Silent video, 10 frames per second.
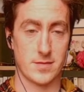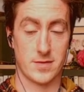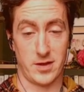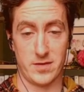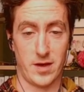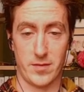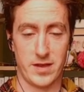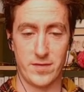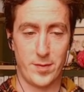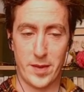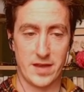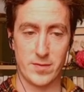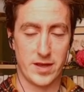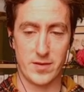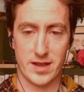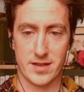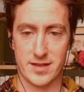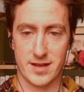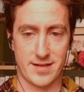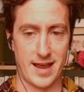He's pinned me.
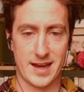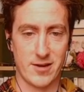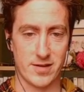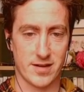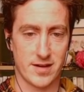That's accurate.